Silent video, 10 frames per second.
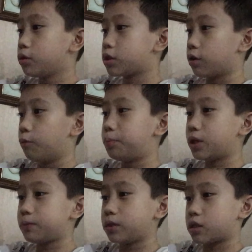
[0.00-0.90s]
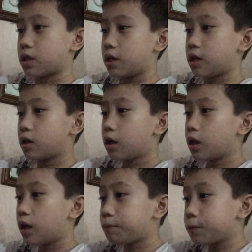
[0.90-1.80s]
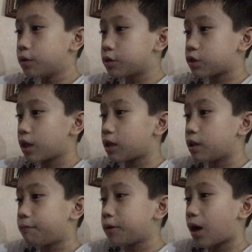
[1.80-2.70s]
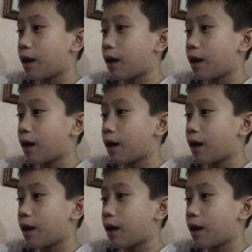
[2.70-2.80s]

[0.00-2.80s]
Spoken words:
So previously, if you